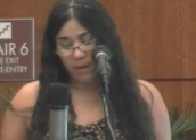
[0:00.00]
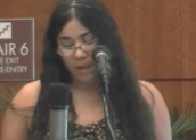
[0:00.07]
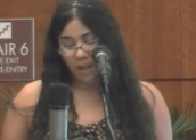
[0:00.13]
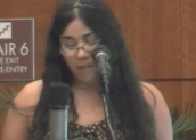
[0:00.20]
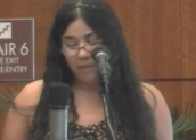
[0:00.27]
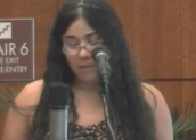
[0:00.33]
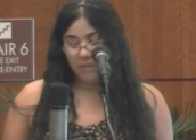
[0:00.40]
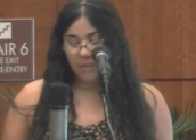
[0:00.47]

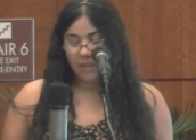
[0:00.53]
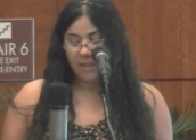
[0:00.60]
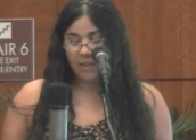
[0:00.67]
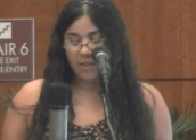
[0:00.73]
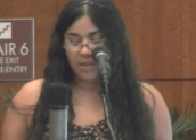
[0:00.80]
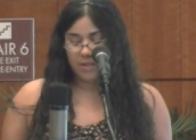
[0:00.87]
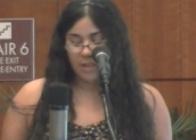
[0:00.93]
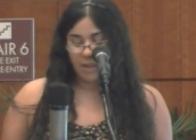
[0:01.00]
everything
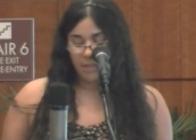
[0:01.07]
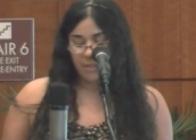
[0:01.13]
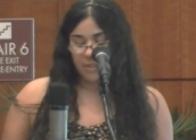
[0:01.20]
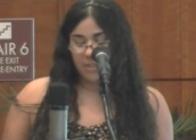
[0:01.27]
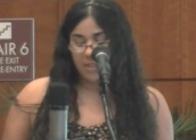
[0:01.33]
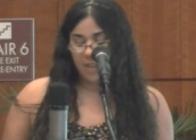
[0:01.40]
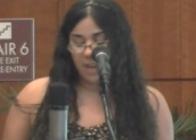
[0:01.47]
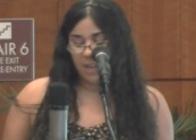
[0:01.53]
is never
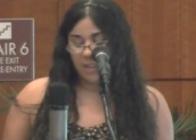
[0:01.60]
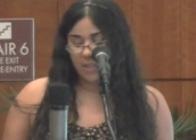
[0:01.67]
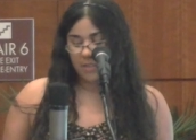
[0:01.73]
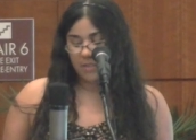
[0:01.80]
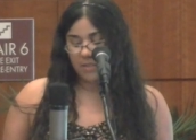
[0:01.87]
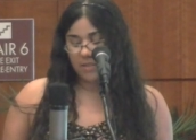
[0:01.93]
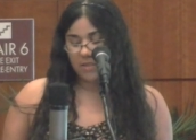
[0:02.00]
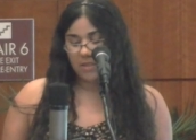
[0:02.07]
silent,
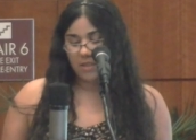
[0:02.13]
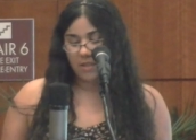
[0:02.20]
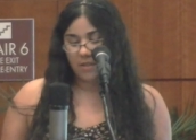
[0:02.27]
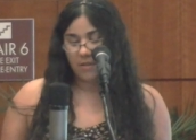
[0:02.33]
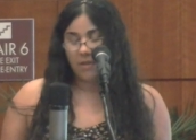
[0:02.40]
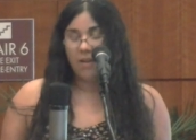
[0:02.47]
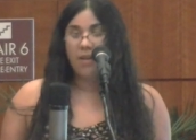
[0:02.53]
still